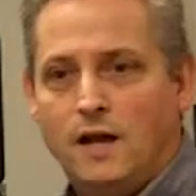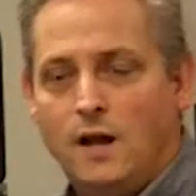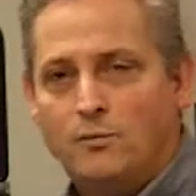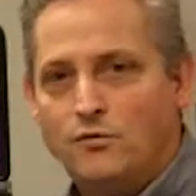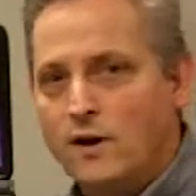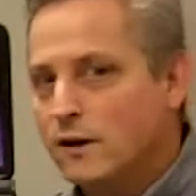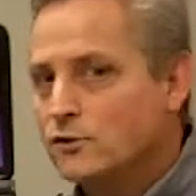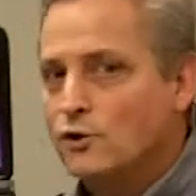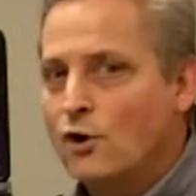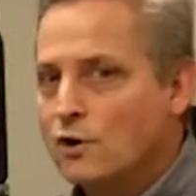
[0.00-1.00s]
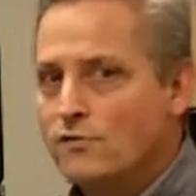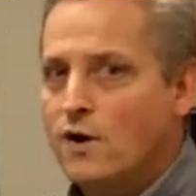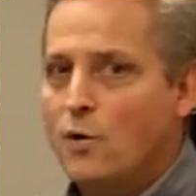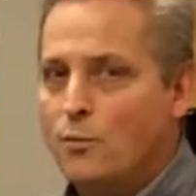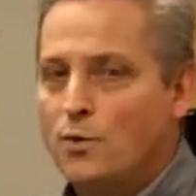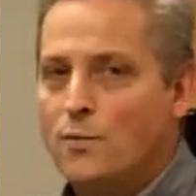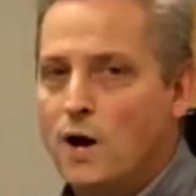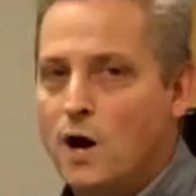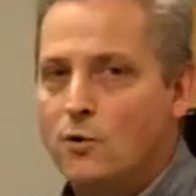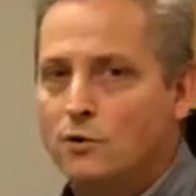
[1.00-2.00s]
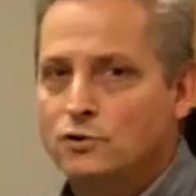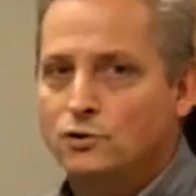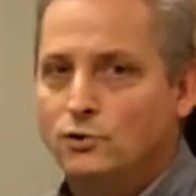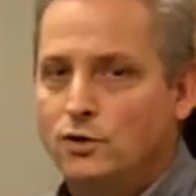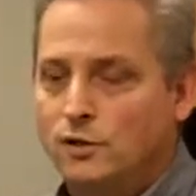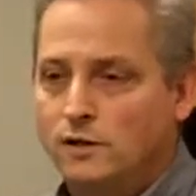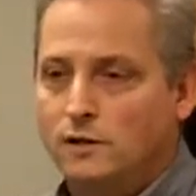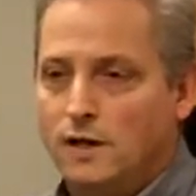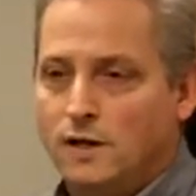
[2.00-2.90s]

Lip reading: amplifier's RF output power to the